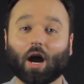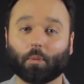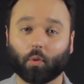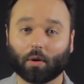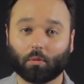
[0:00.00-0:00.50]

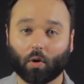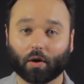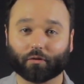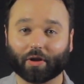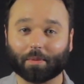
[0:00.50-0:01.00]
up 1
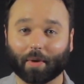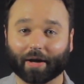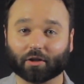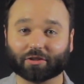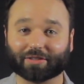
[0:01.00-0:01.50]
more for that
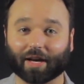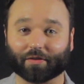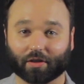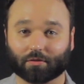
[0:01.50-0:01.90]
minor 7.